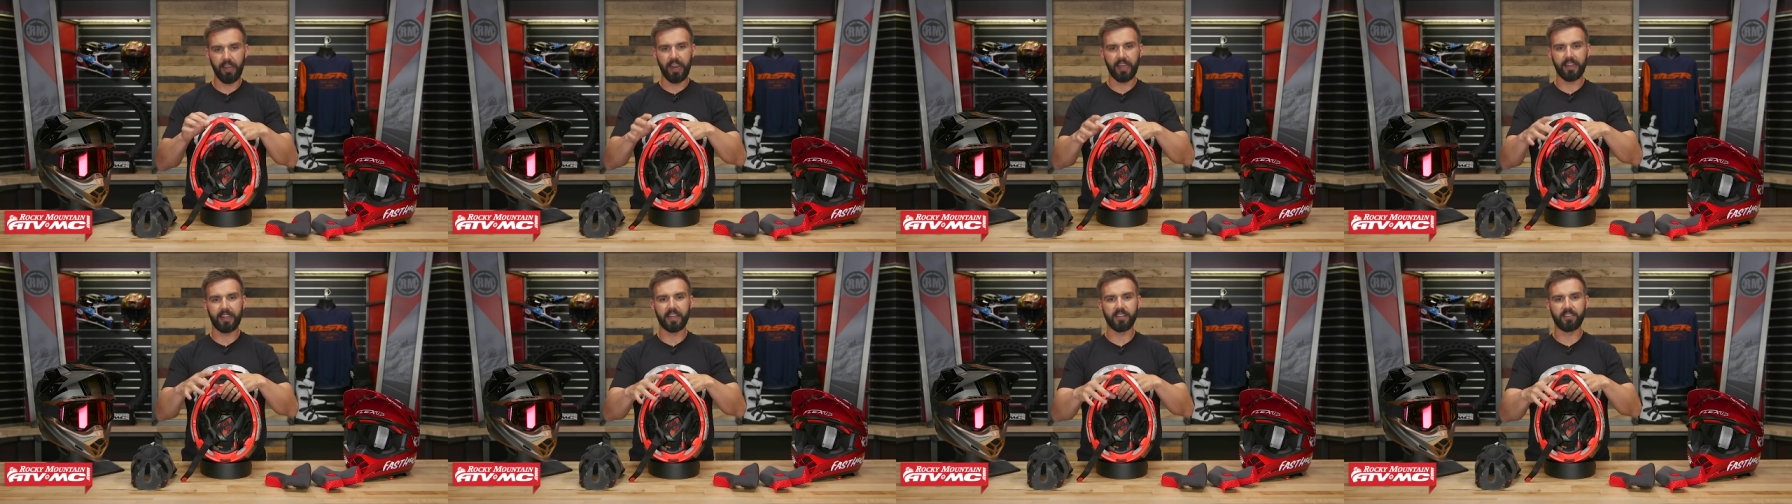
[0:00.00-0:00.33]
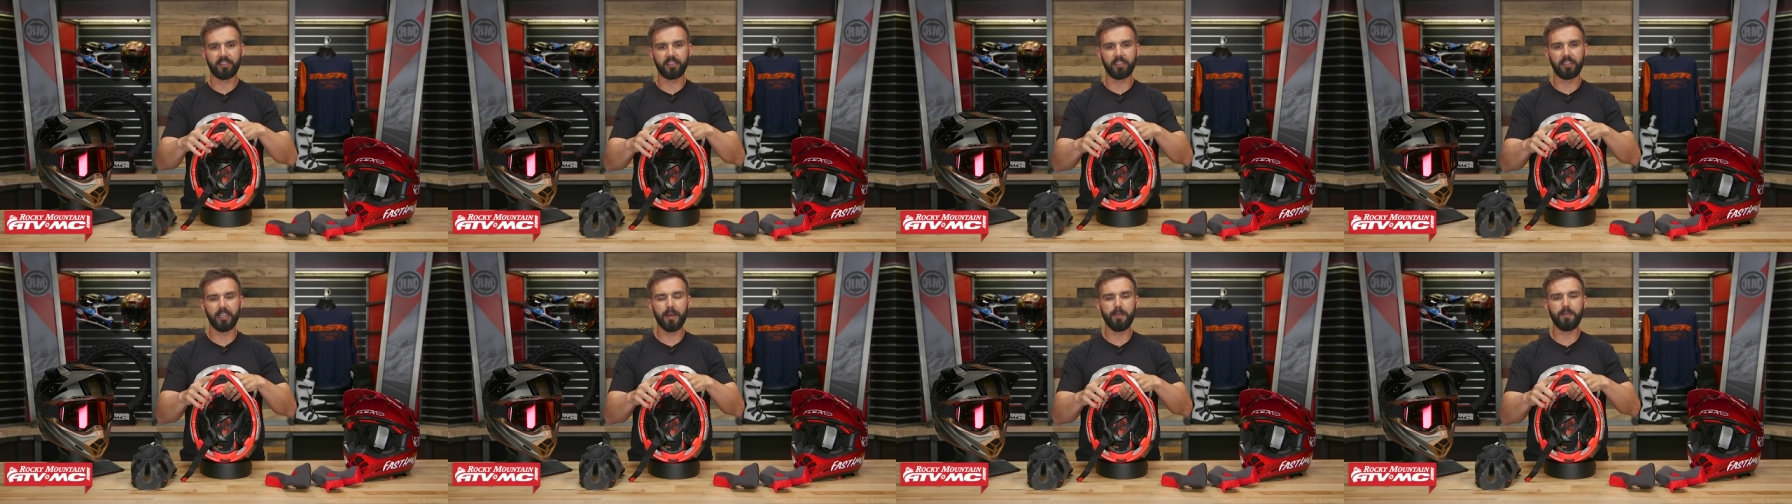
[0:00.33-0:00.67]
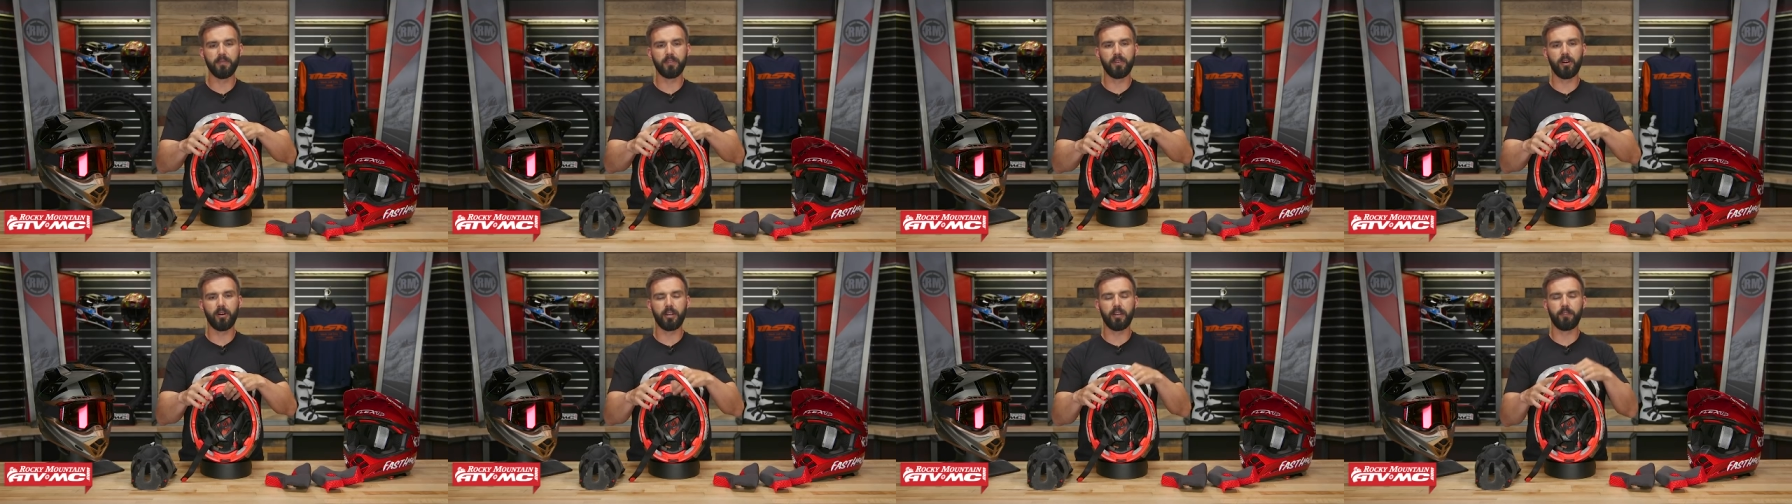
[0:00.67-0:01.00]
And that slip
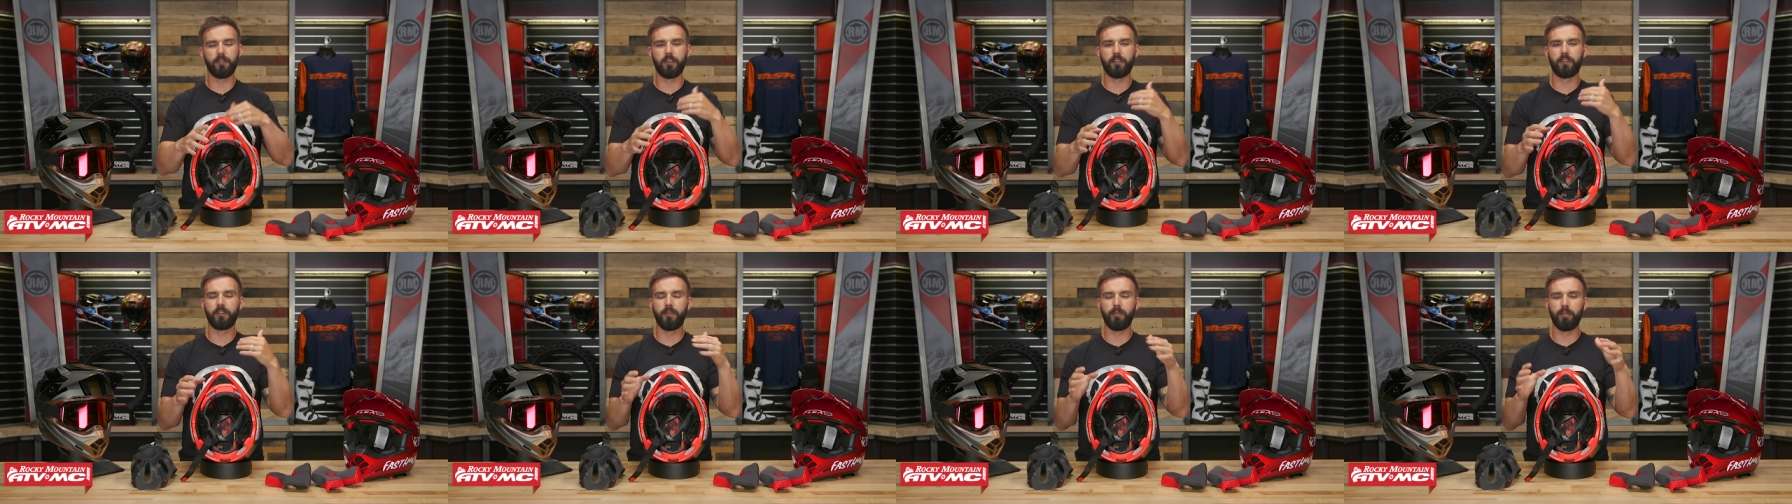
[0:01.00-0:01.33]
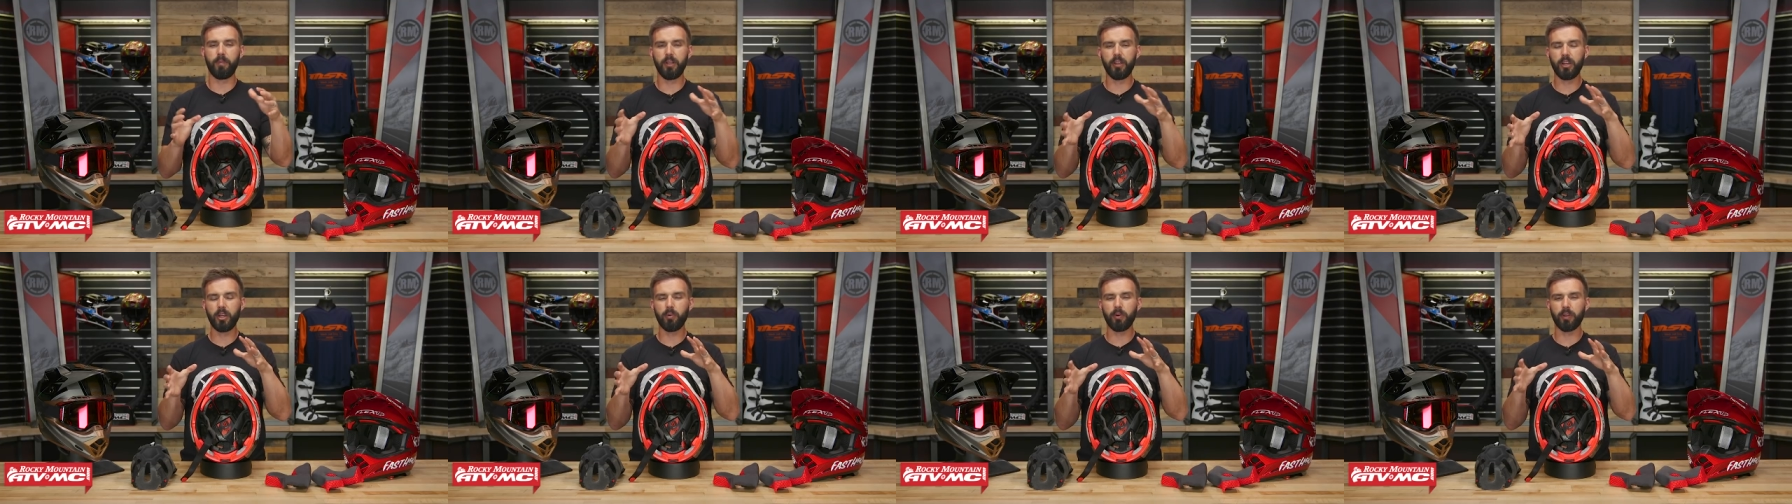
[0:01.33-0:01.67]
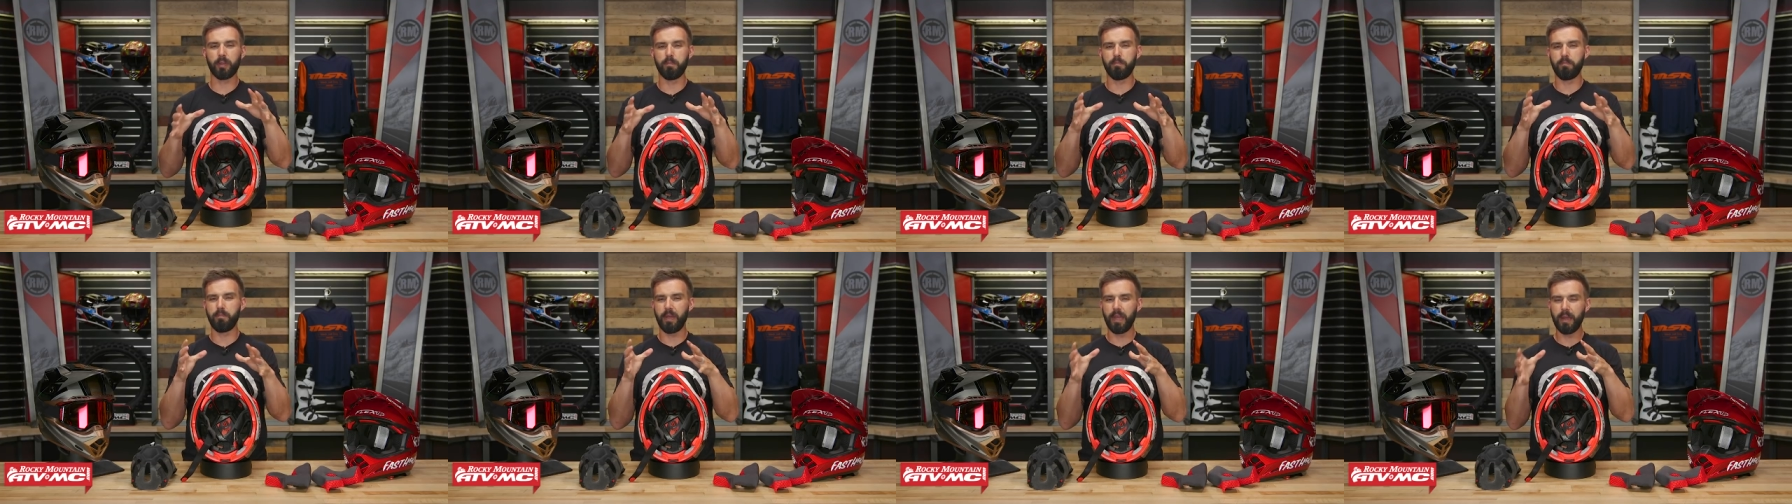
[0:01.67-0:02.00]
zone, if you're familiar
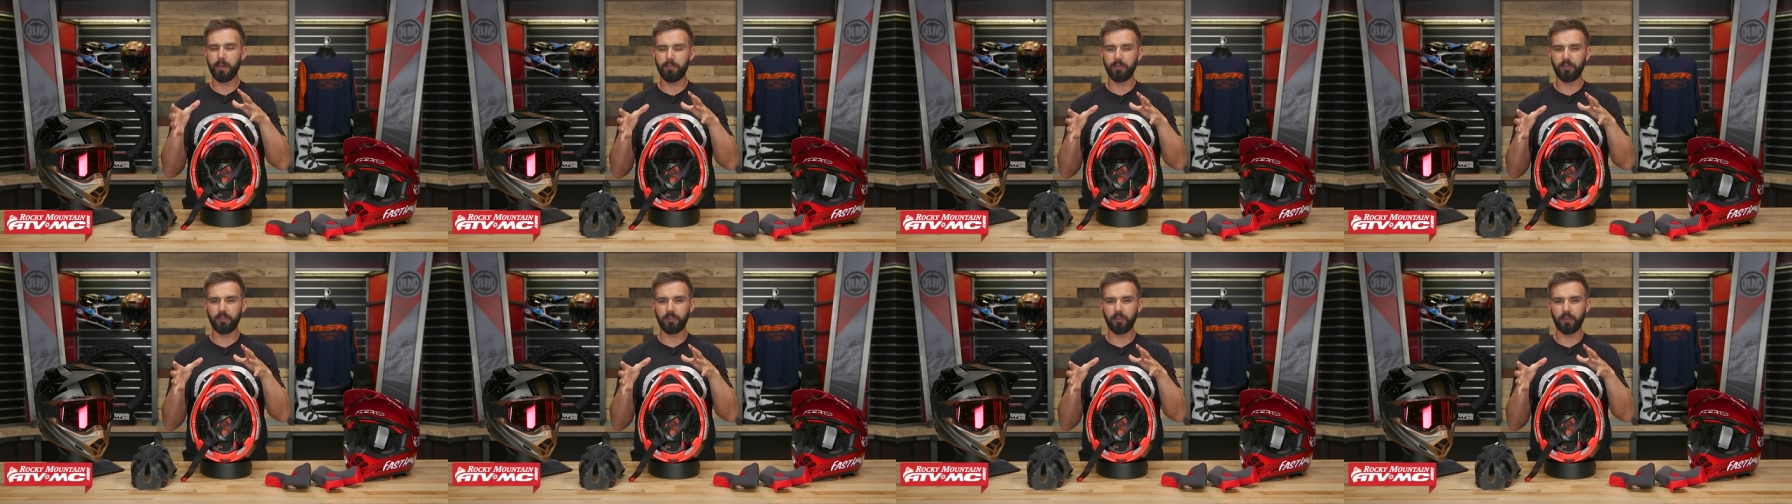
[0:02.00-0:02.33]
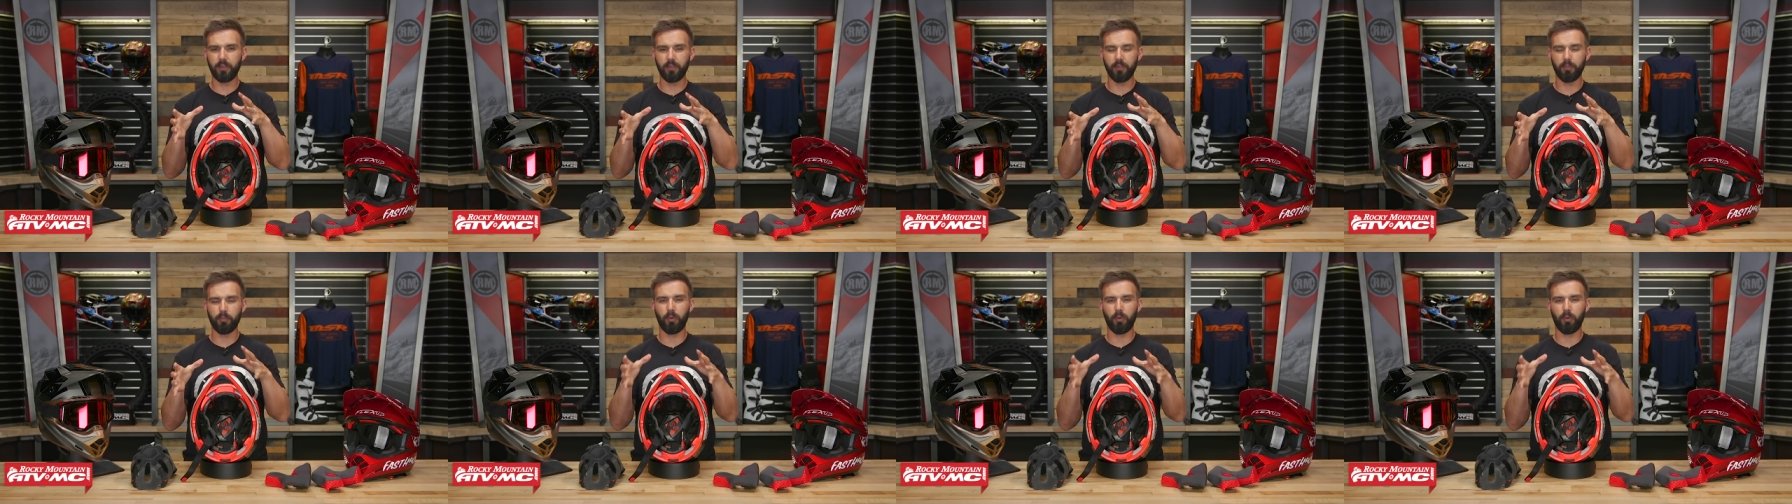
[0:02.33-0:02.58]
with MIPS,